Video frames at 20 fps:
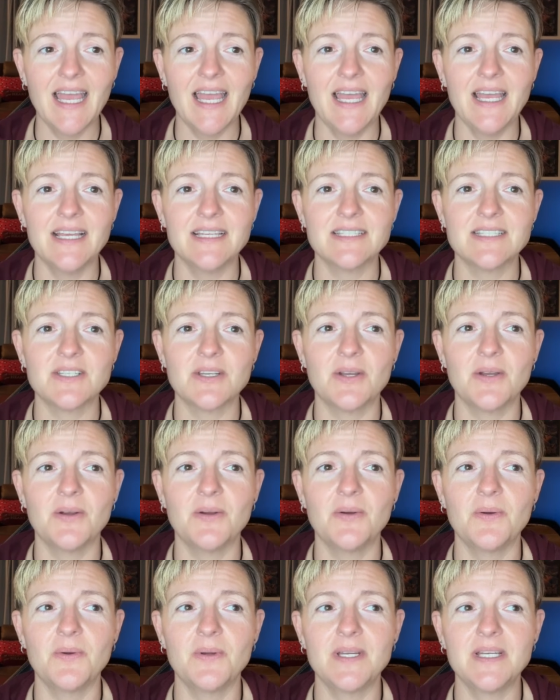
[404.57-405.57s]
And
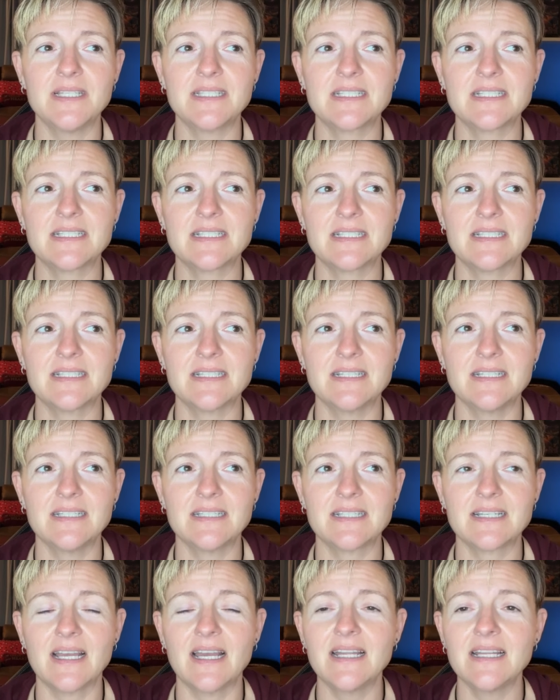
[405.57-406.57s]
so it's
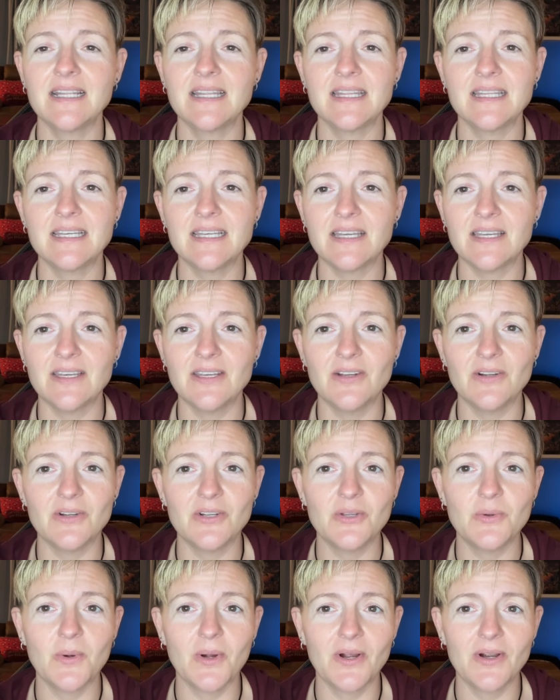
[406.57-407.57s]
kind of, think here
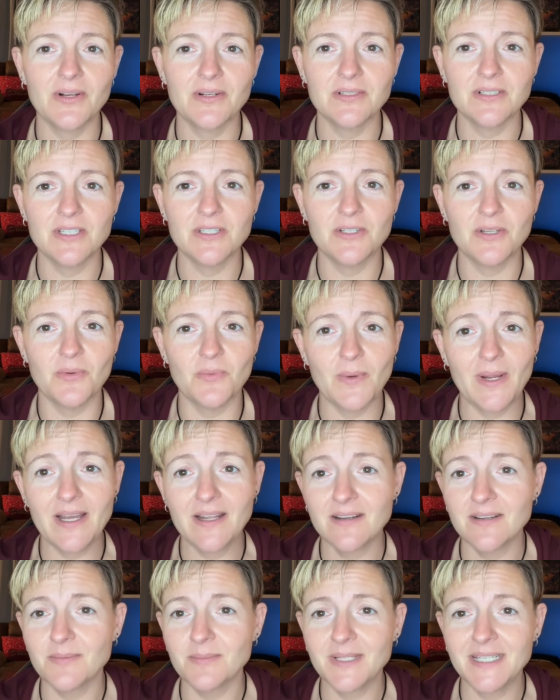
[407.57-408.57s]
you are, you know,
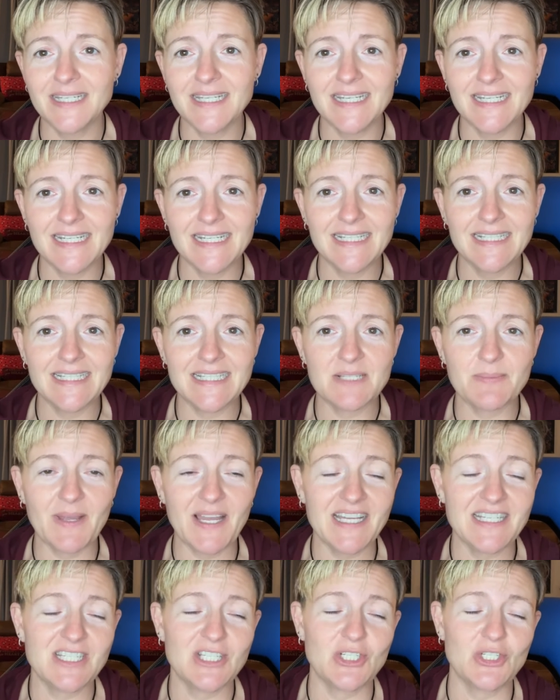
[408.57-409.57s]
randomly getting this
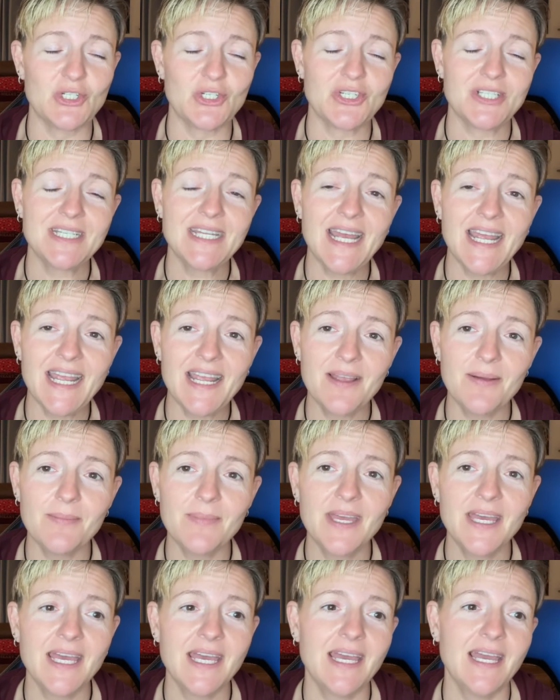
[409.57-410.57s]
passenger's name,